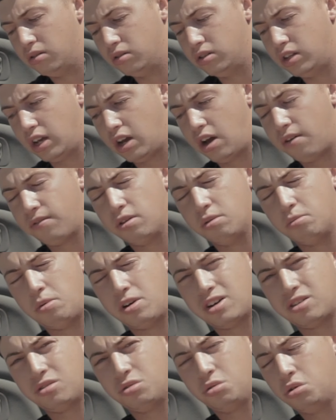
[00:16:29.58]
take off the
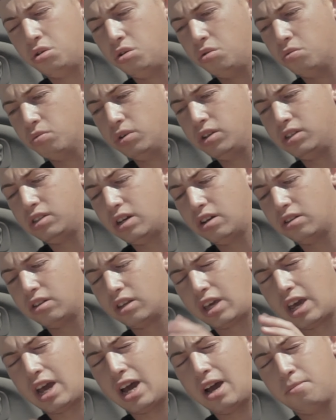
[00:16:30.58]
bottle, rinse out the
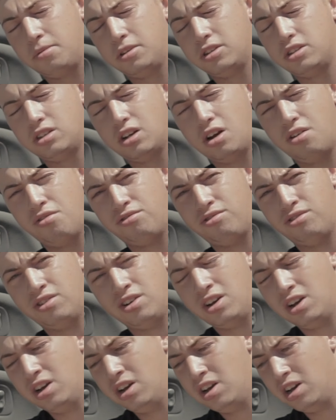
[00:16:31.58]
cap and stuff,
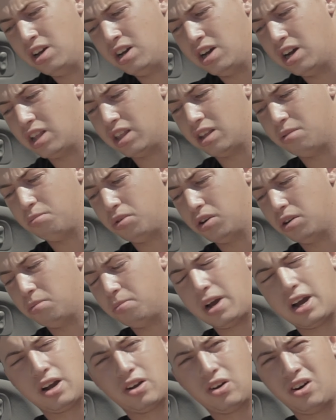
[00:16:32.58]
and then put it
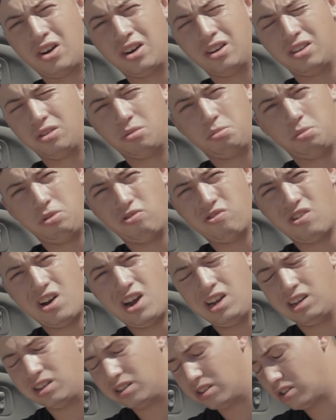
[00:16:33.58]
back on and you'll be
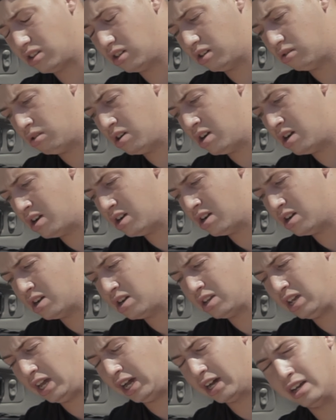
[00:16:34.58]
fine. So
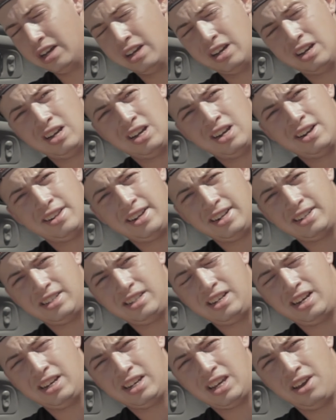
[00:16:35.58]
yeah, that's
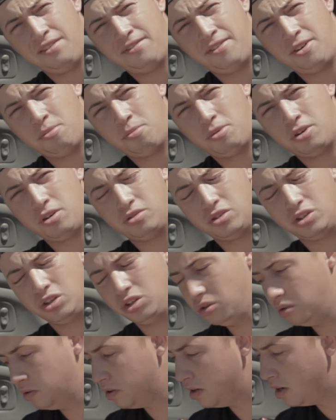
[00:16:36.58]
the IK Foam Pro
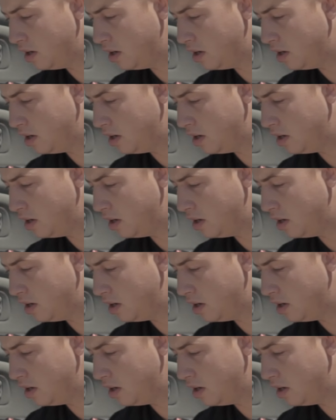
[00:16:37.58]
2.